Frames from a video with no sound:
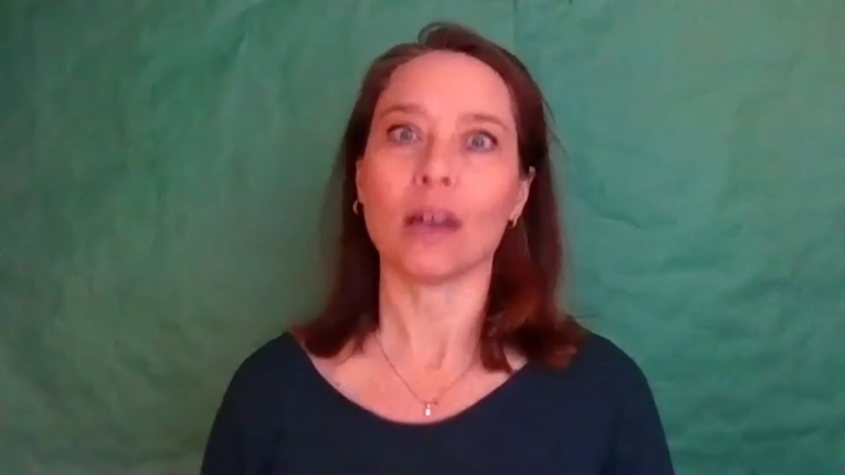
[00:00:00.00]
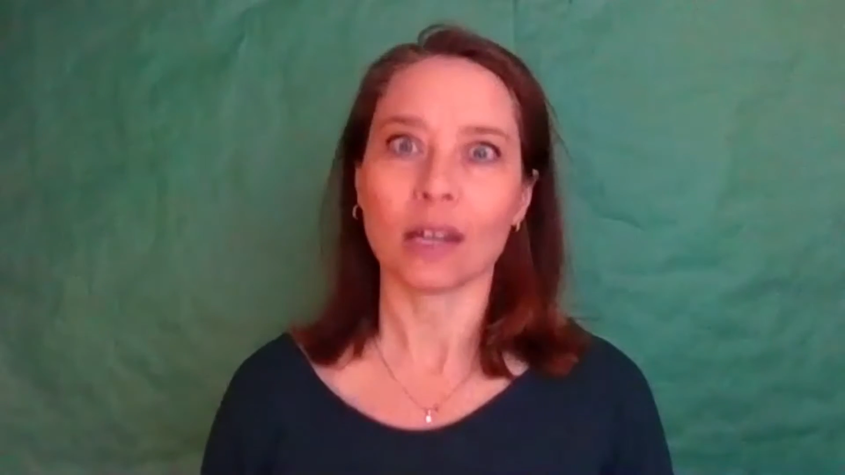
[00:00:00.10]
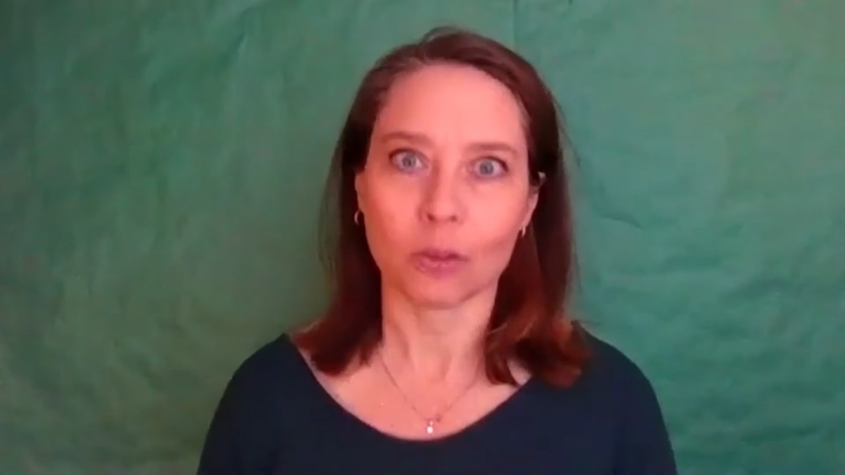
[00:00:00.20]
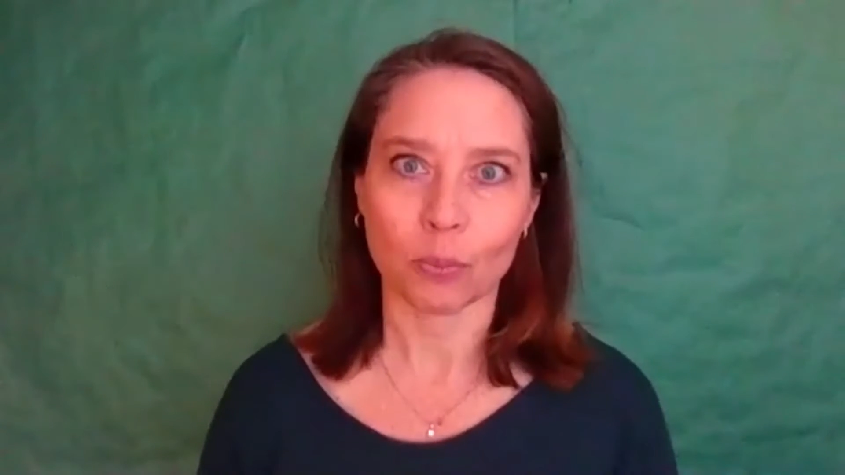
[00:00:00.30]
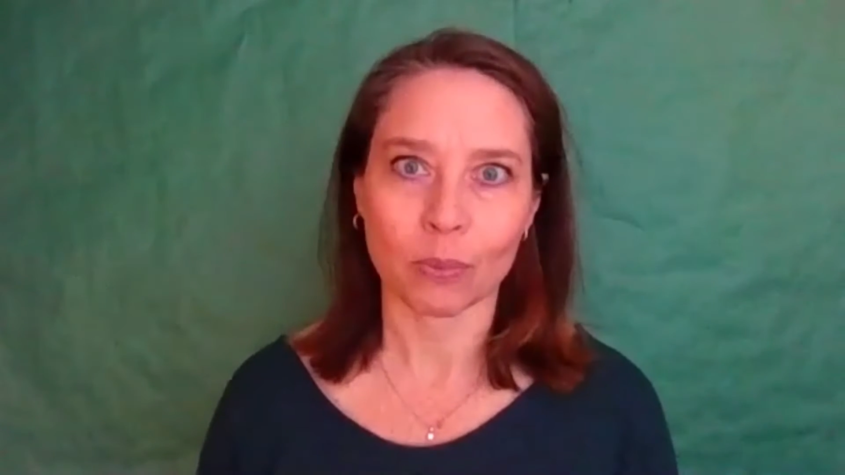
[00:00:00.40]
a
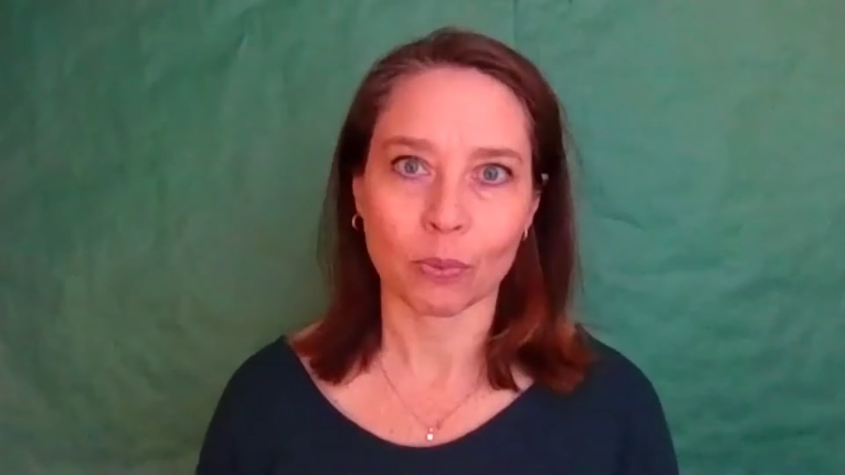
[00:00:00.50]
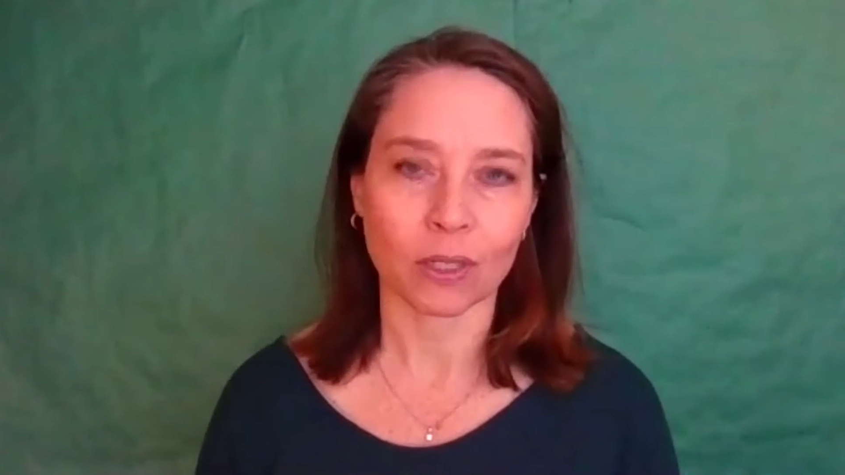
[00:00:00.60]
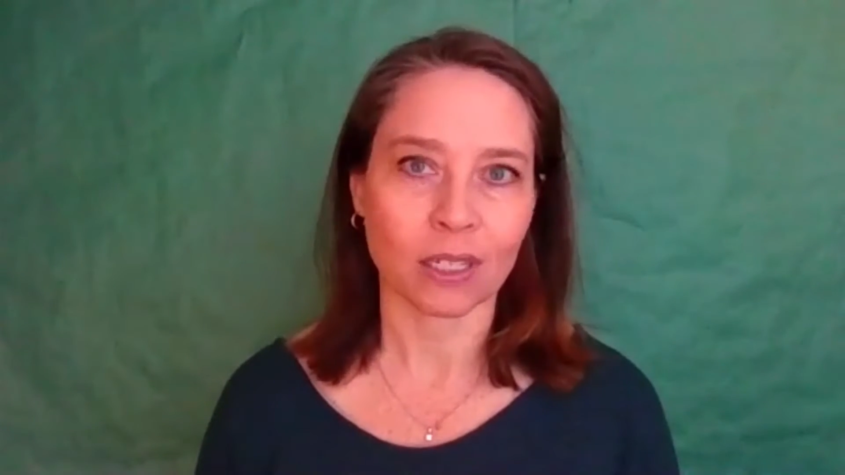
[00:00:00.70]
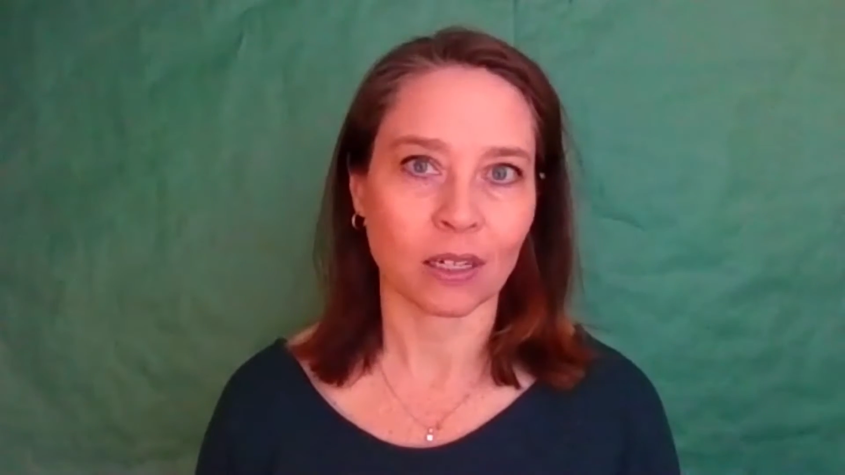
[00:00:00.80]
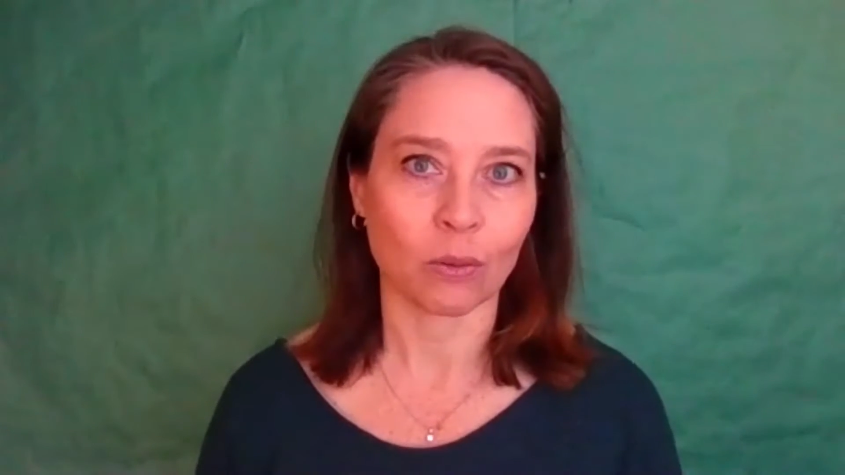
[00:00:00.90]
lot of the
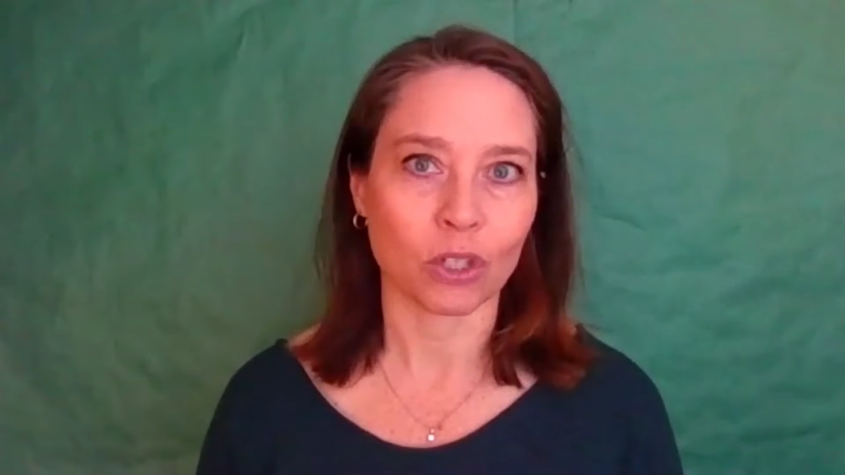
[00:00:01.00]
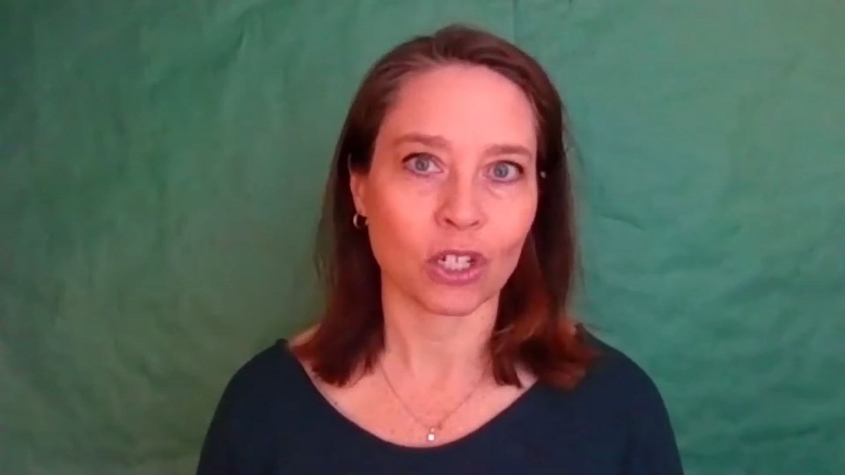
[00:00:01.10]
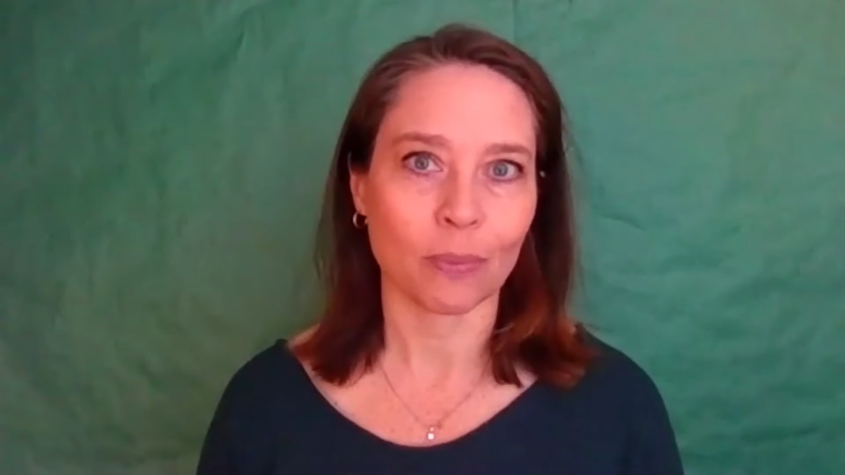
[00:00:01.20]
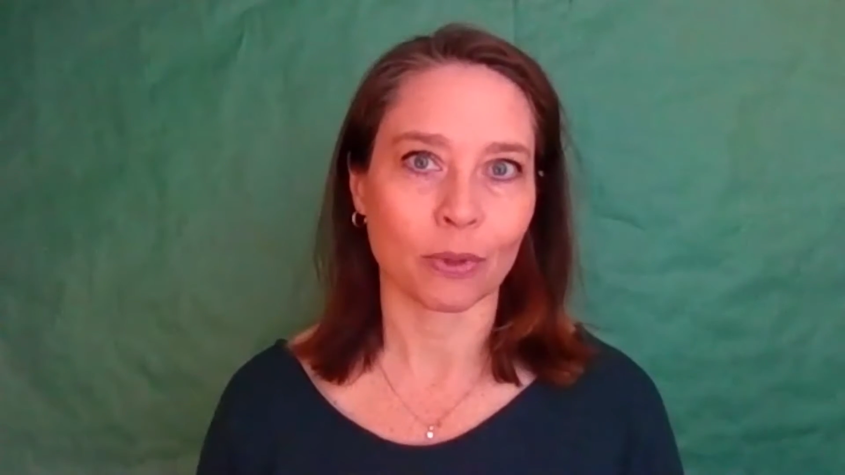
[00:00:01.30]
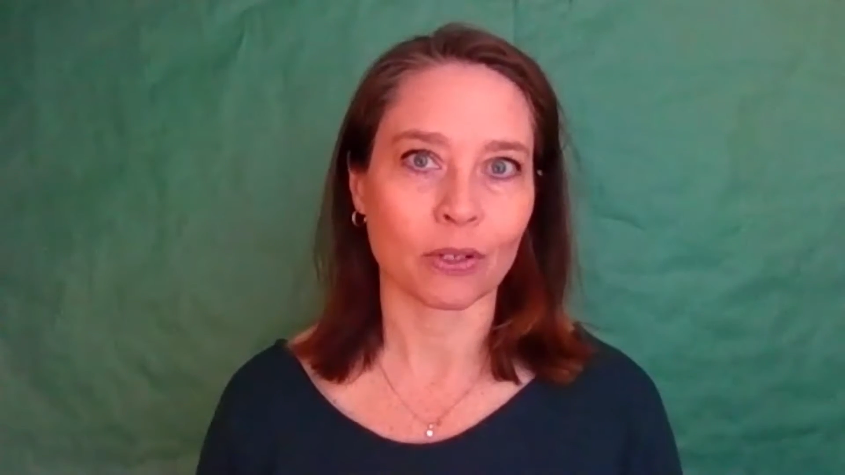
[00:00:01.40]
people listening were
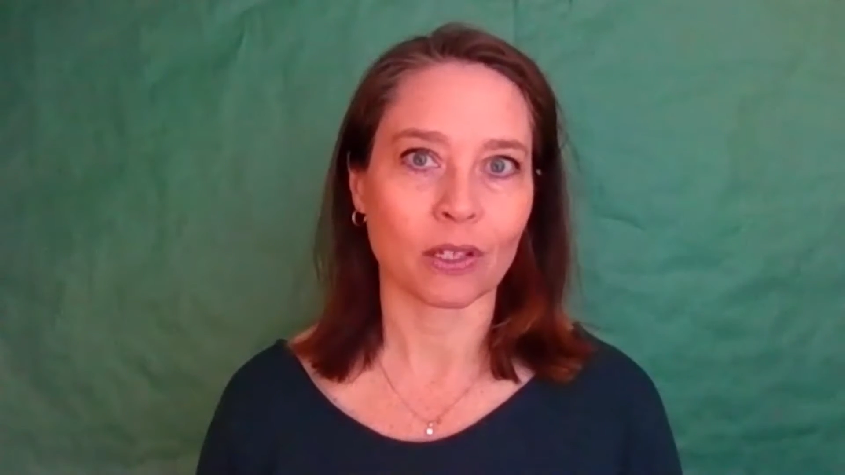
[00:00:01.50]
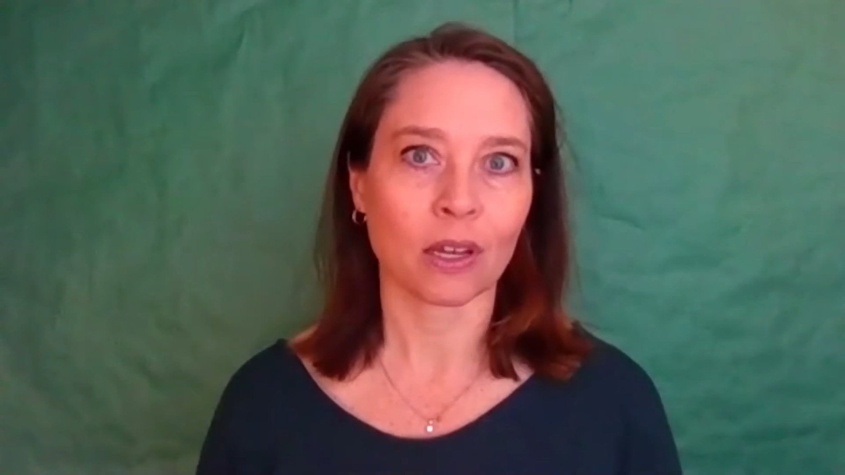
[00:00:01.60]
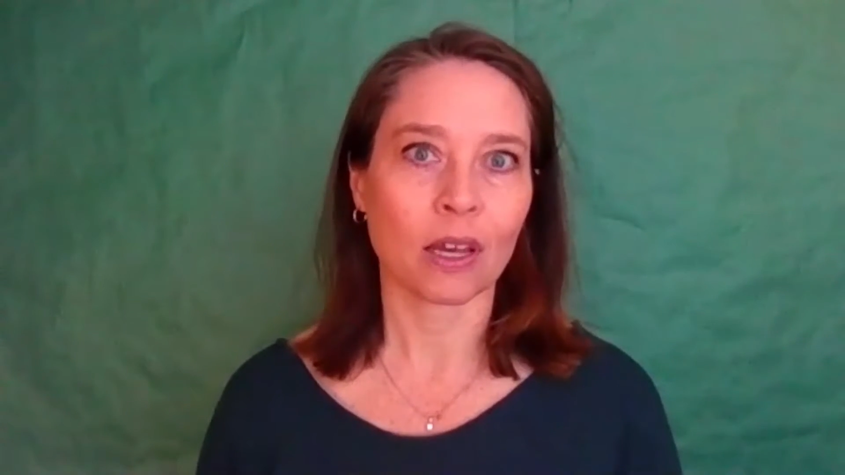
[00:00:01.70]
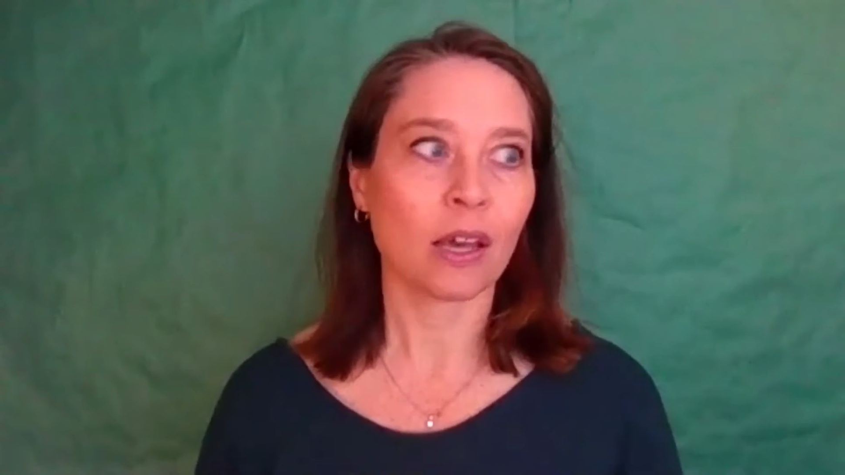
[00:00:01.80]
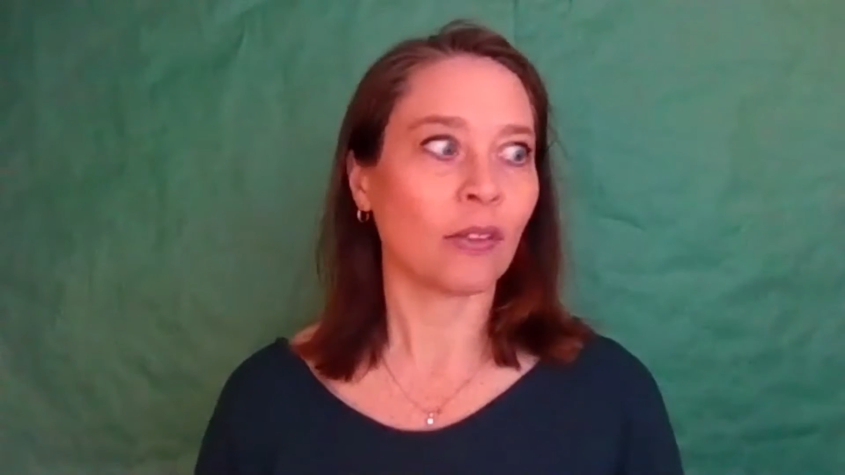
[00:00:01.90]
shepherds.